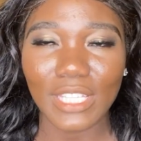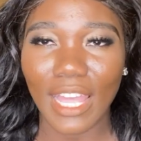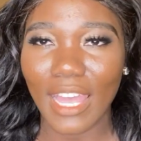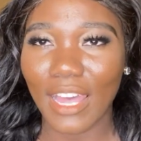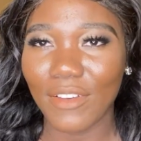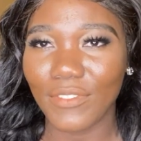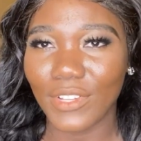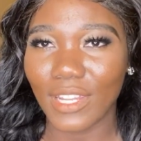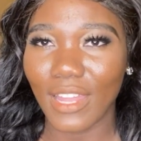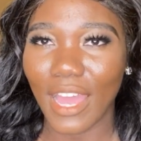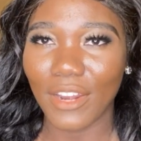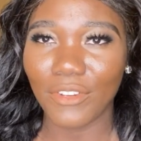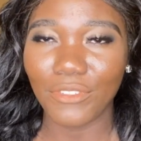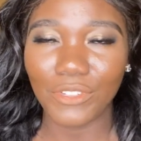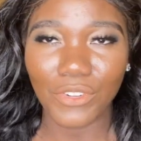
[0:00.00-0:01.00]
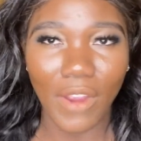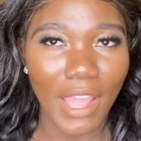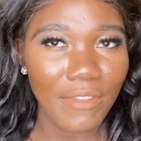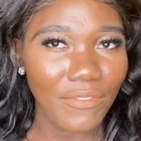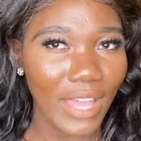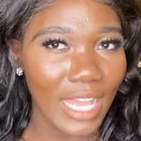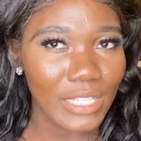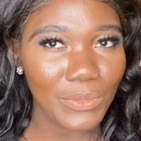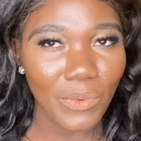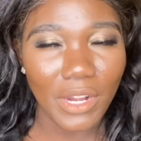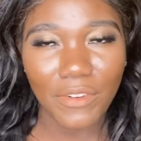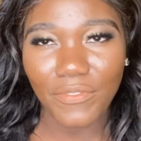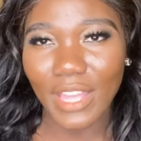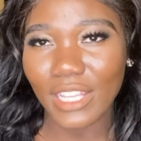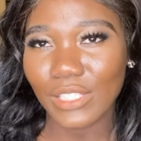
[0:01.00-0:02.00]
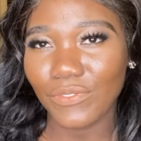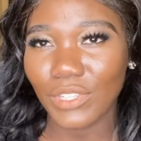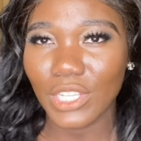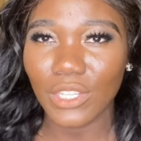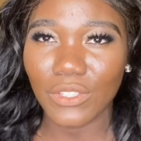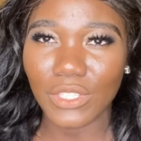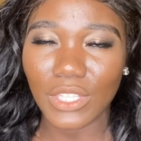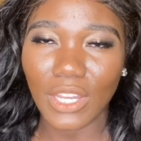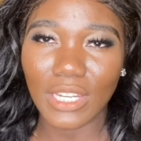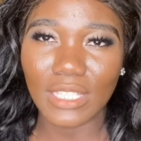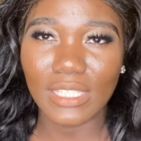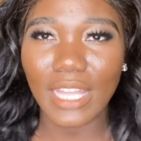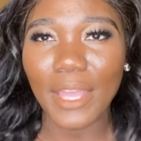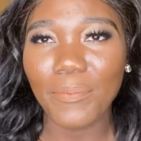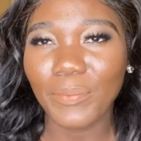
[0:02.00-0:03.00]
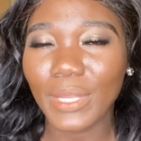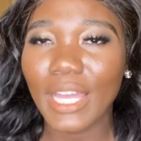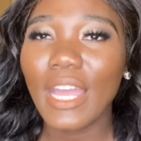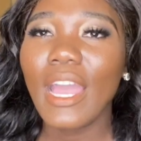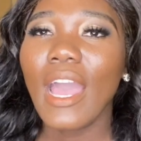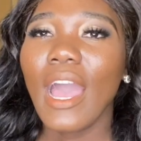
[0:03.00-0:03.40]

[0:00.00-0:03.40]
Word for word: I have a lot of dry fast, water fast videos on the site, but